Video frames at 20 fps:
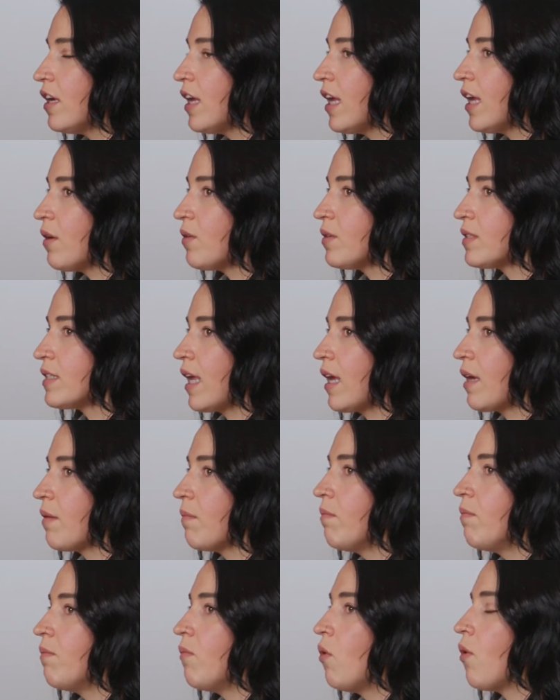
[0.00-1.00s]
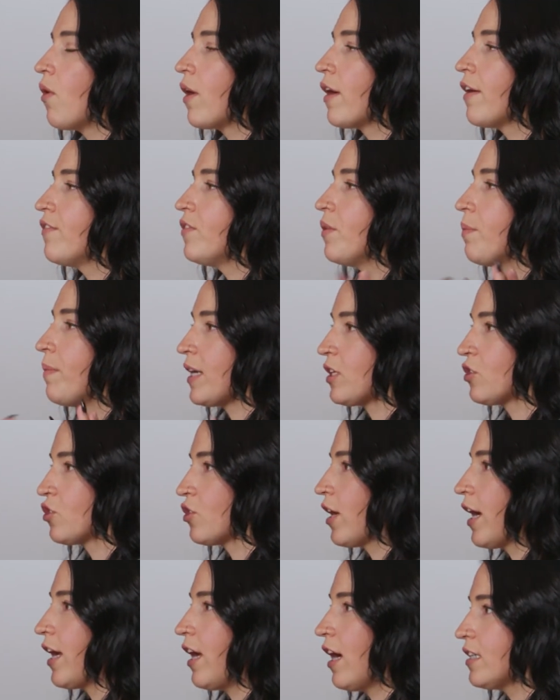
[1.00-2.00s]
it was like more of the
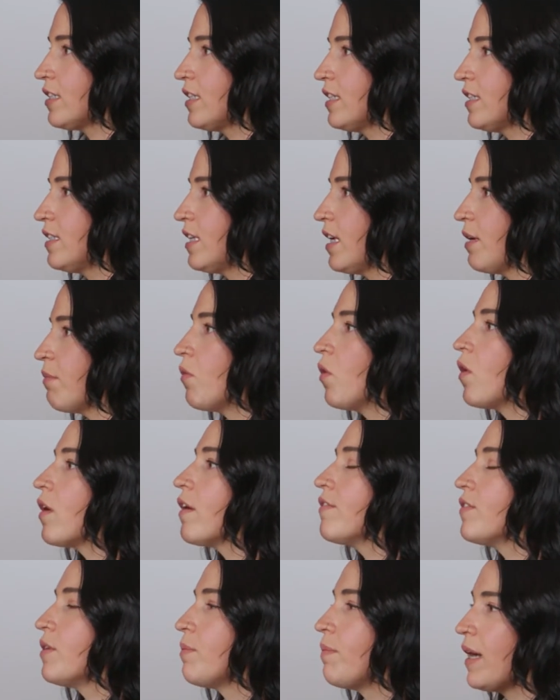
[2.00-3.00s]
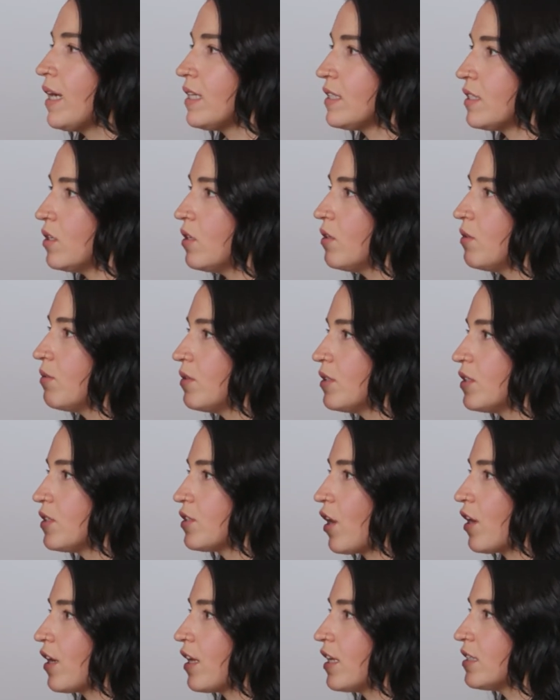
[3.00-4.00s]
picture I got to see, more of the puzzle was
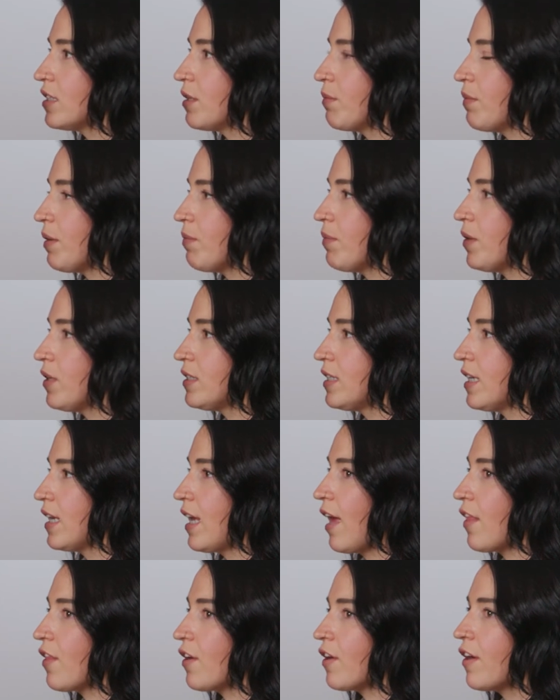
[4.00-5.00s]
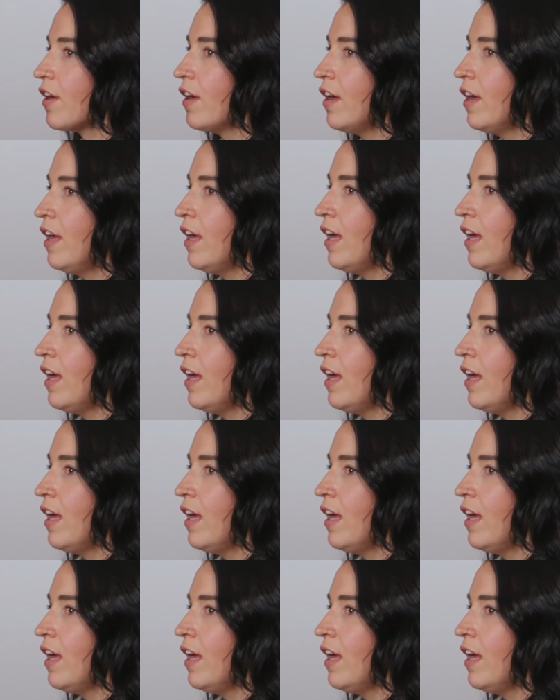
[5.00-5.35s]
starting to be put together.